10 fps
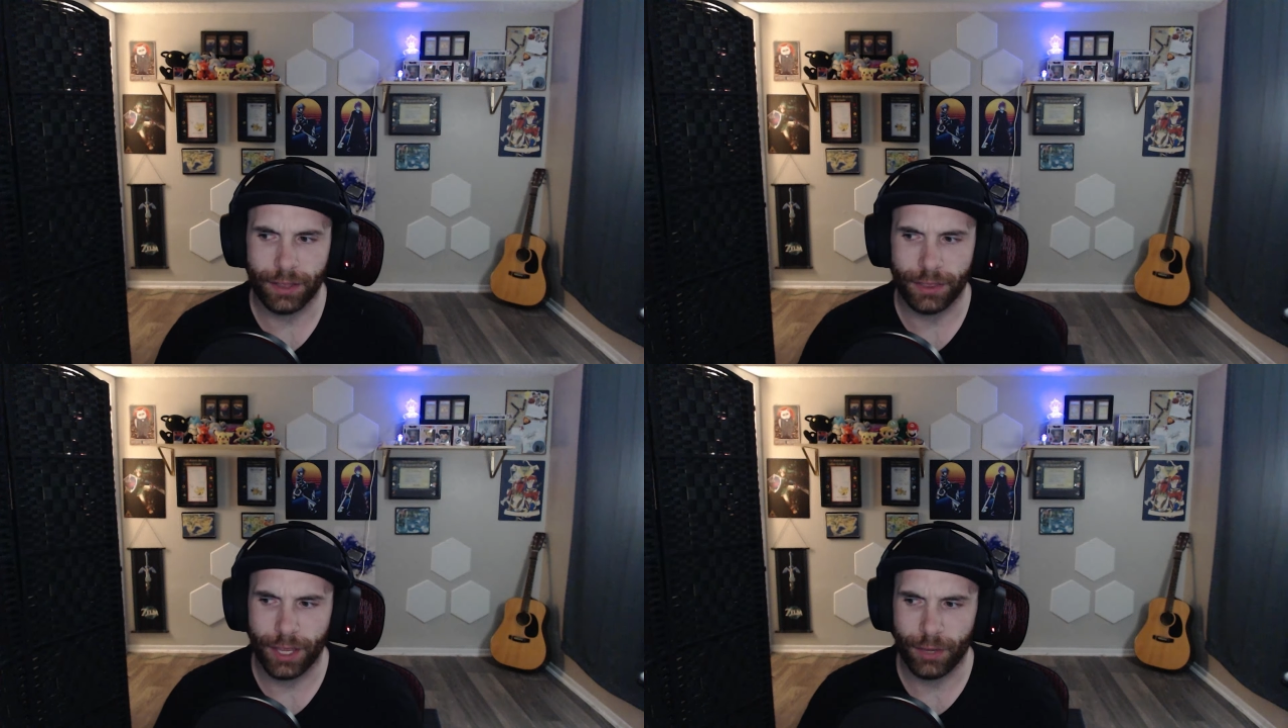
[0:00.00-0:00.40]

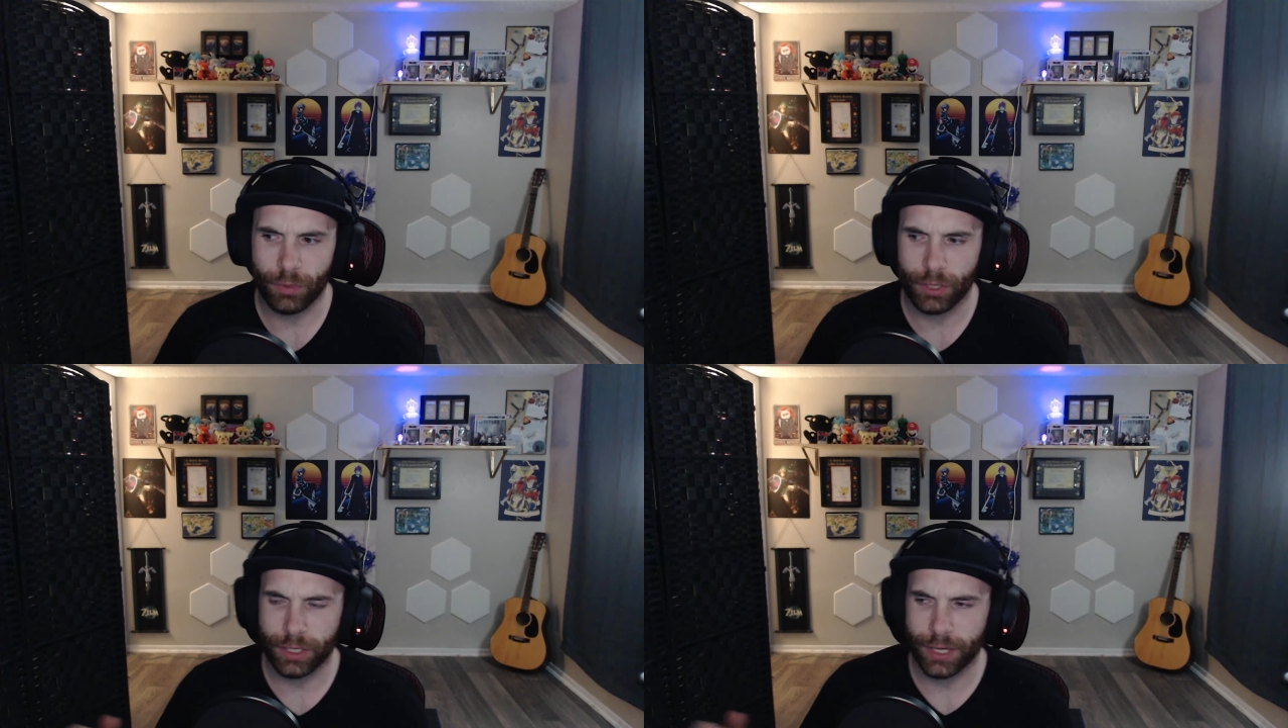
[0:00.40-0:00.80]
they
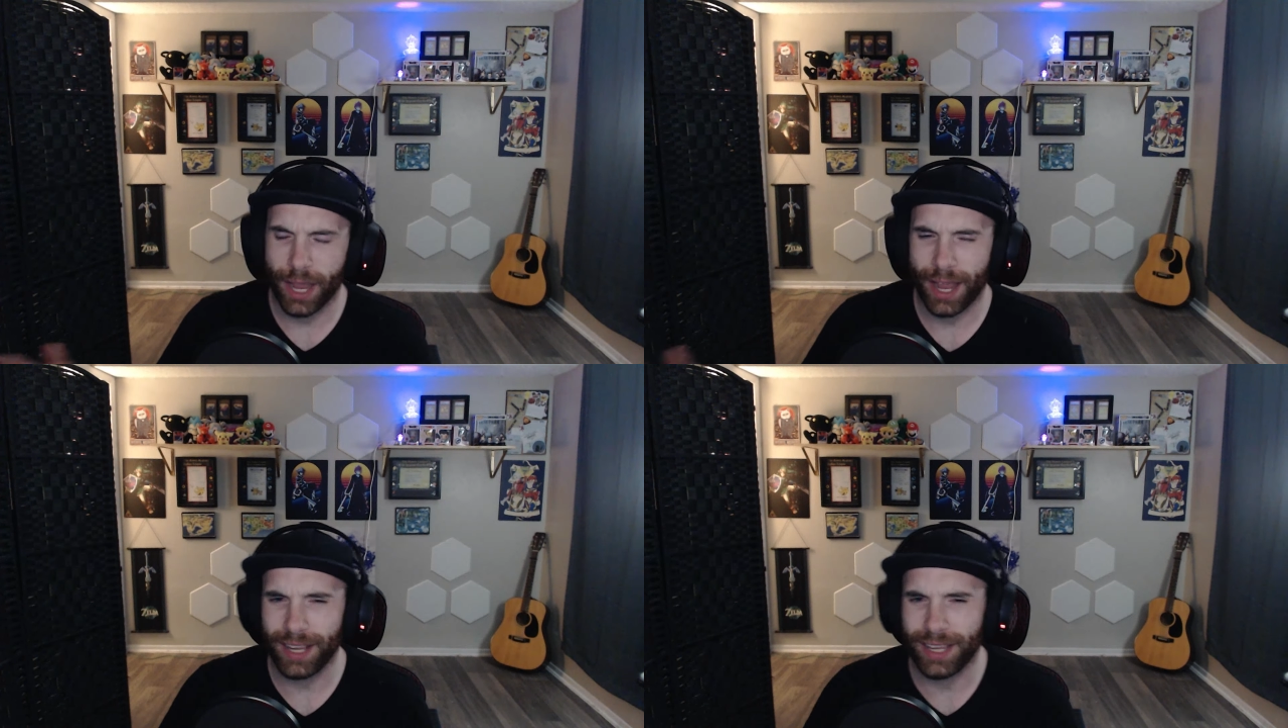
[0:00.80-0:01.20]
were
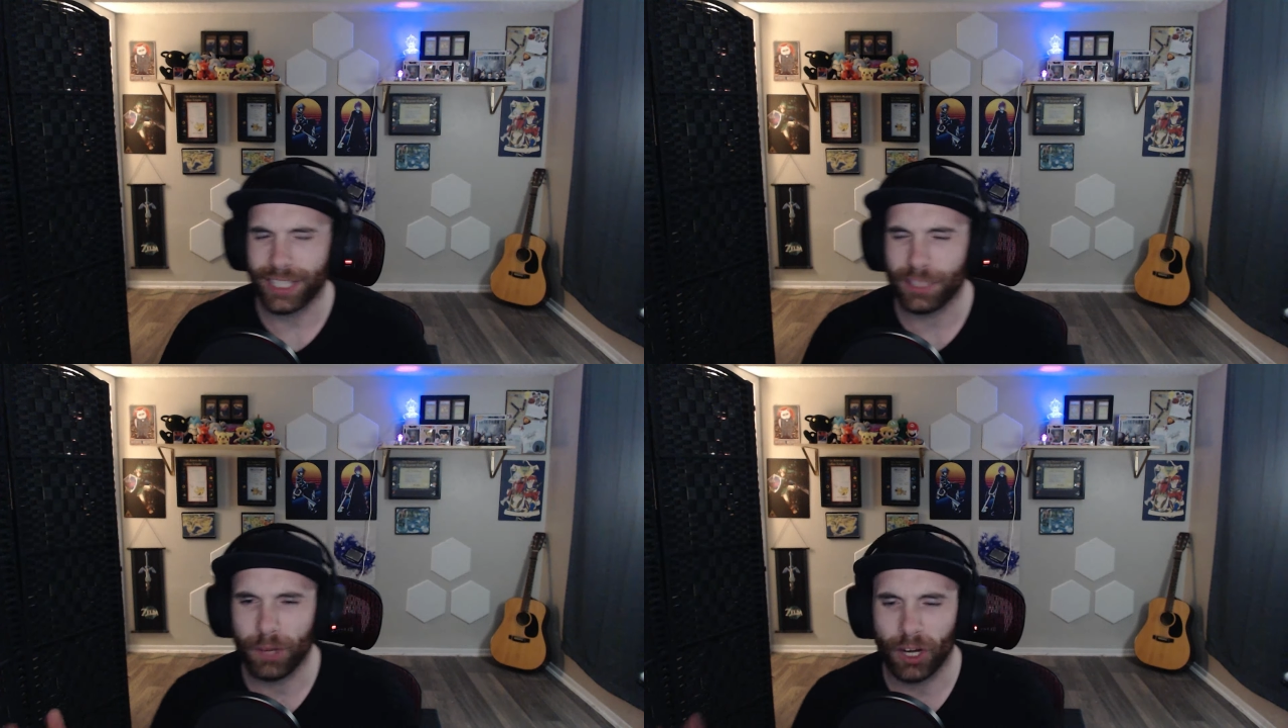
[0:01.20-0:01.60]
kind of
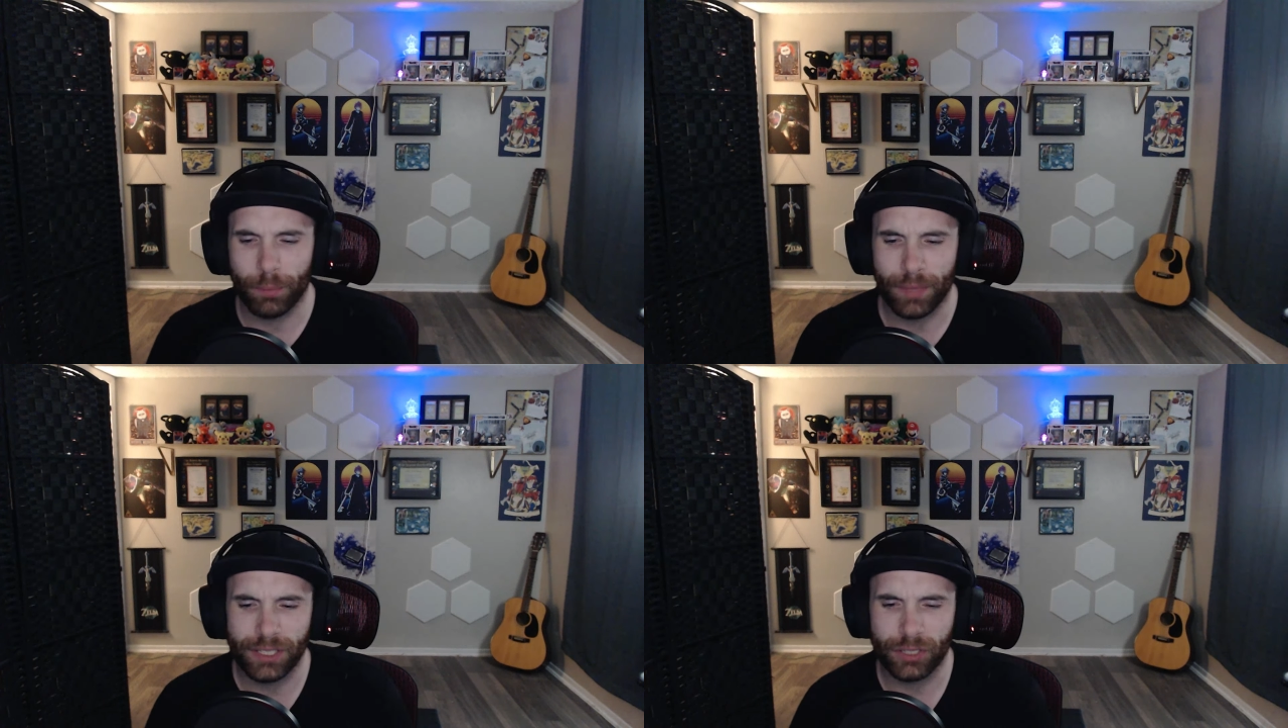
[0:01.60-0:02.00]

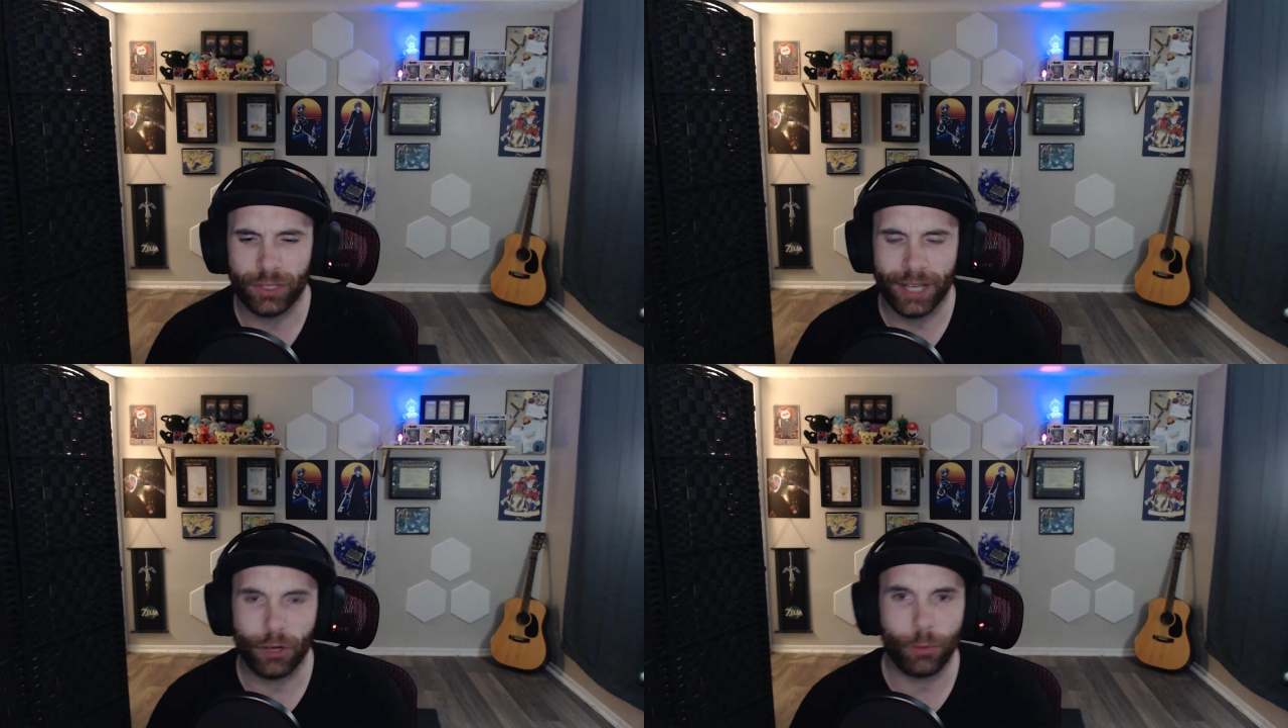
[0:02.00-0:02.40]
experimental,
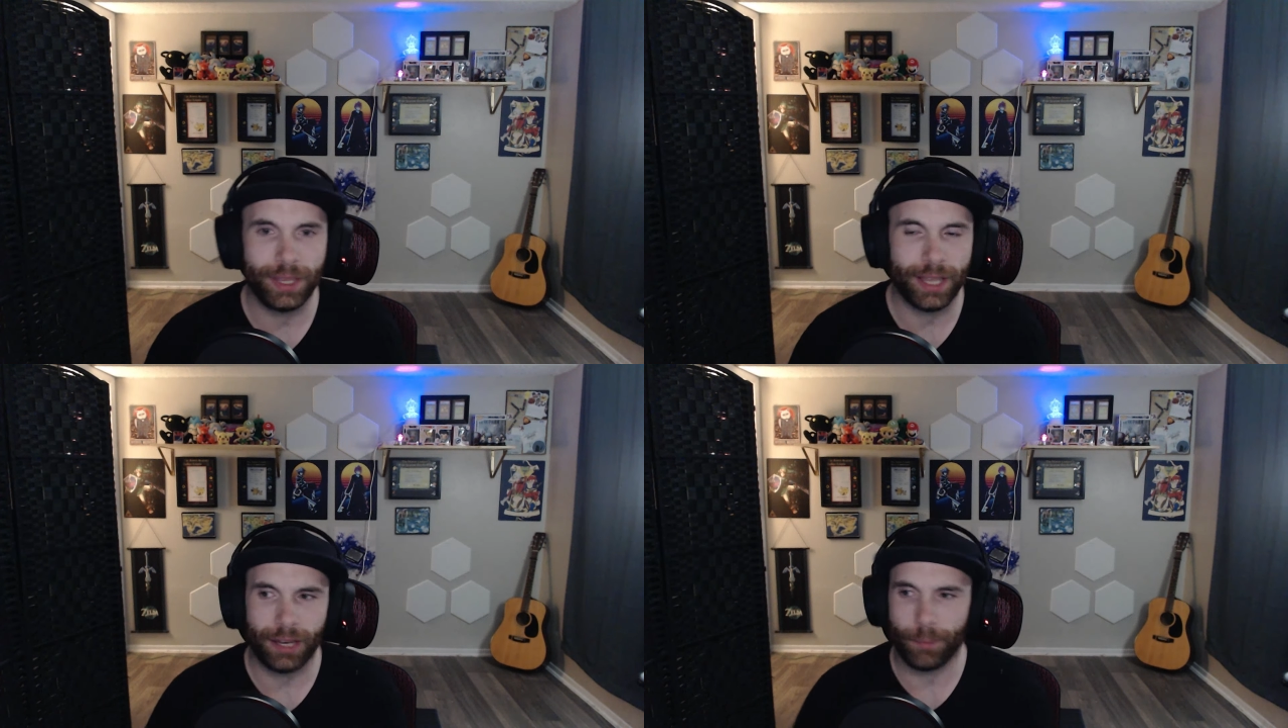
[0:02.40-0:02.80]
and I don't
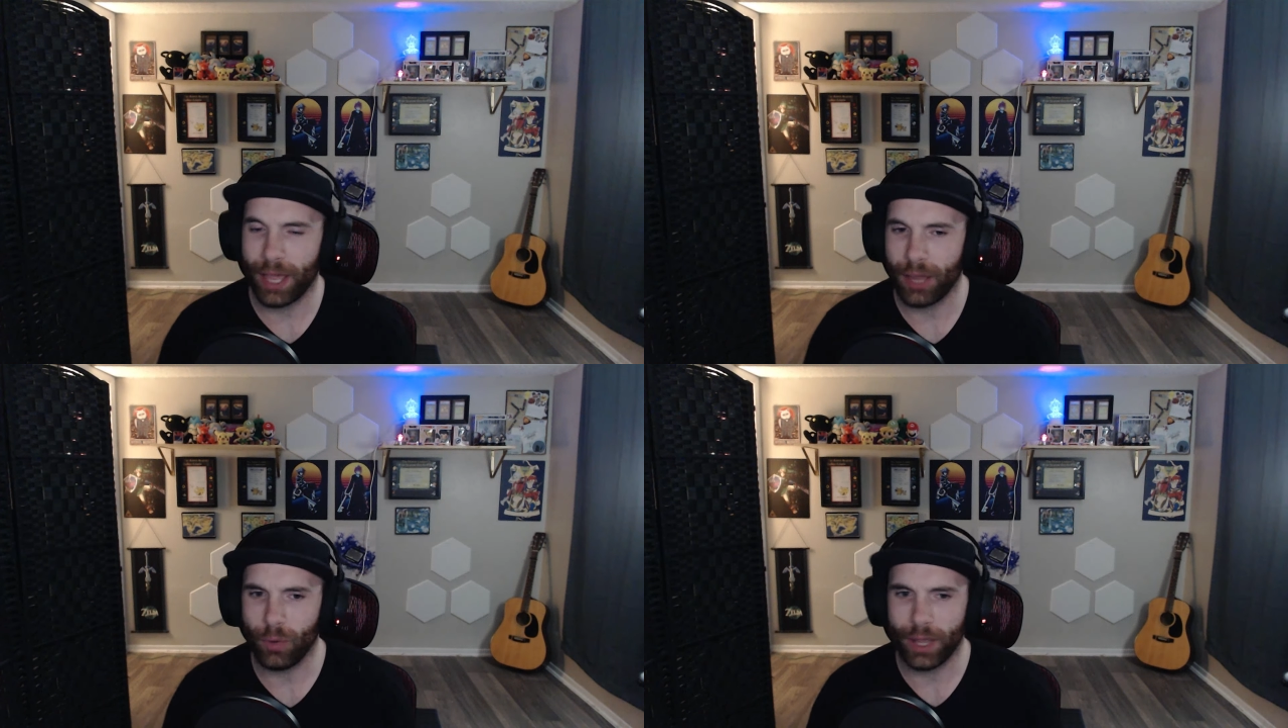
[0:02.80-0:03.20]
mean that in a
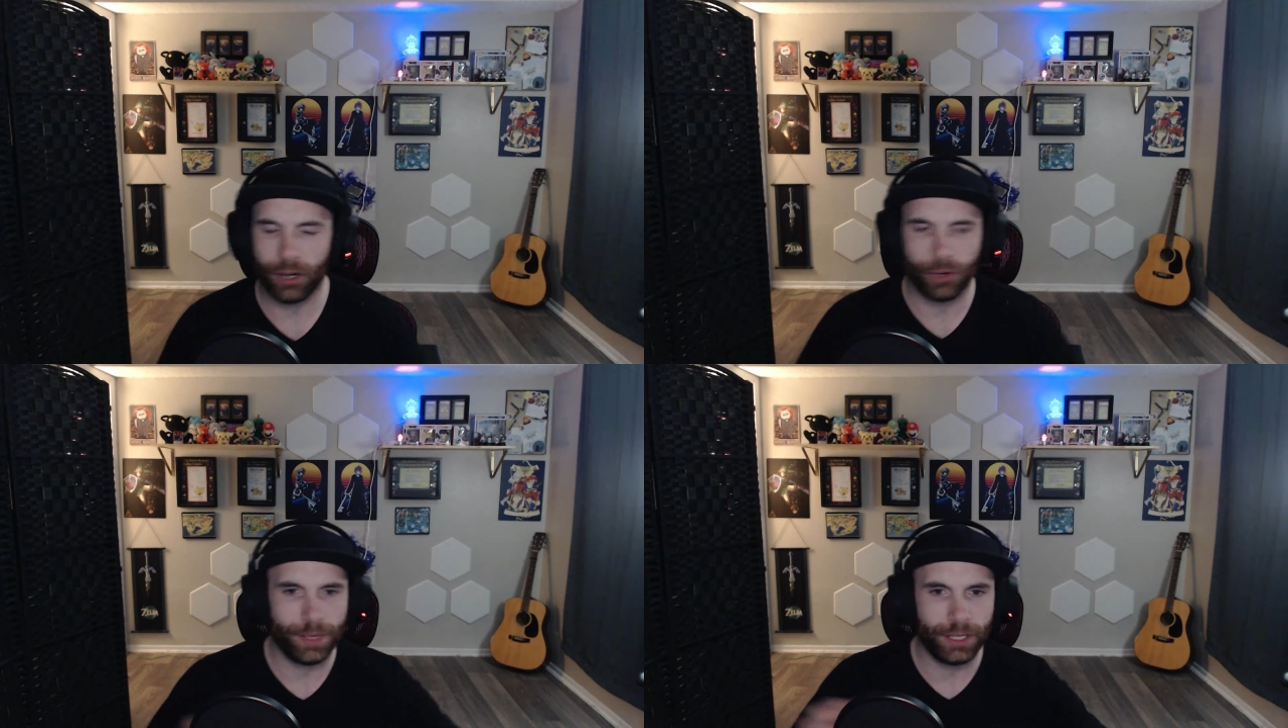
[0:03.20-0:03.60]
bad way, and
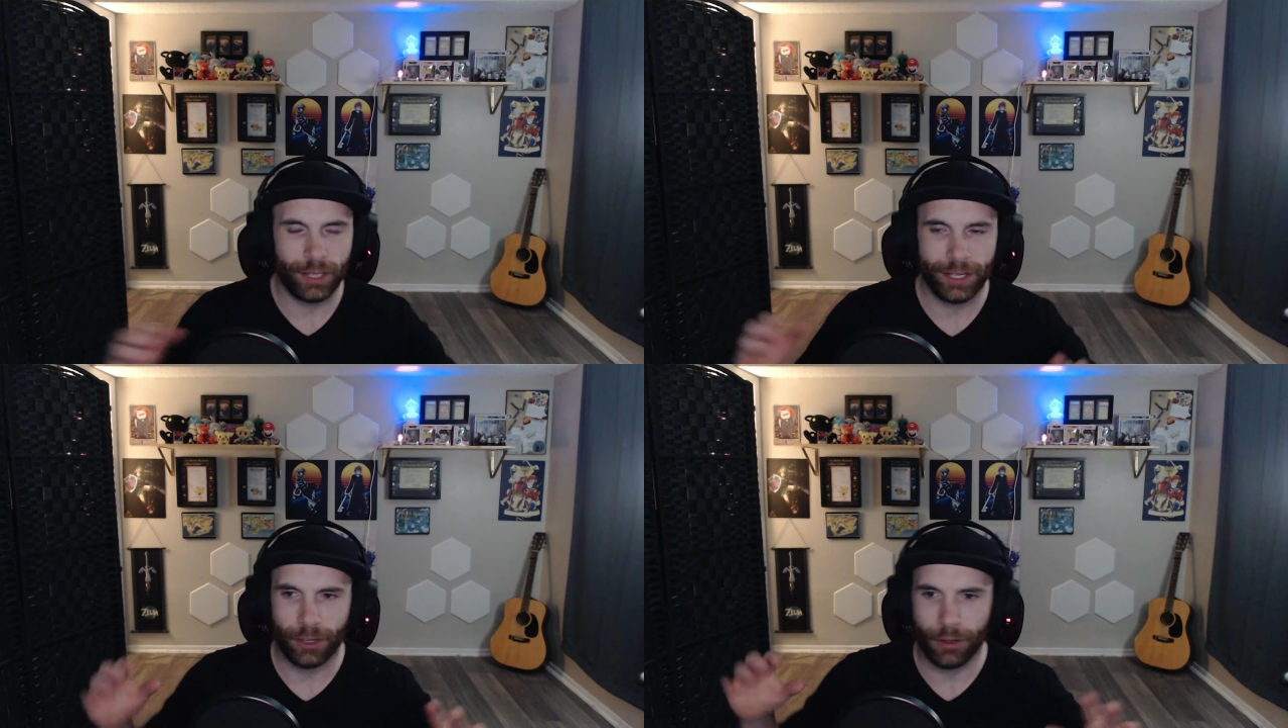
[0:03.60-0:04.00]
I don't mean to like.